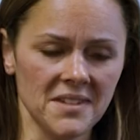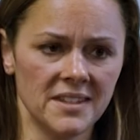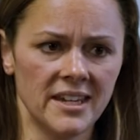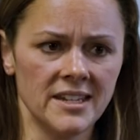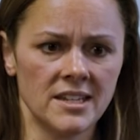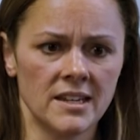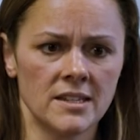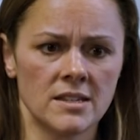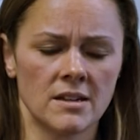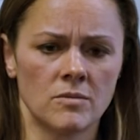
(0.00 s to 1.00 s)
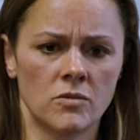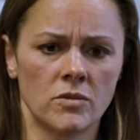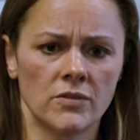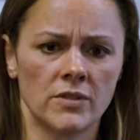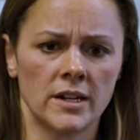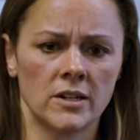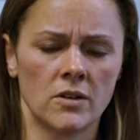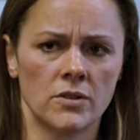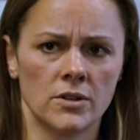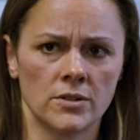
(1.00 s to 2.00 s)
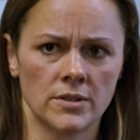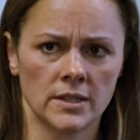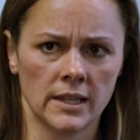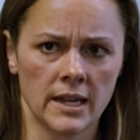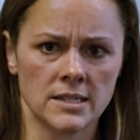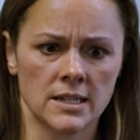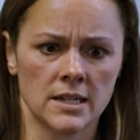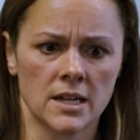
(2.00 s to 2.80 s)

The A-10s, um, when we were flying over the Atlantic,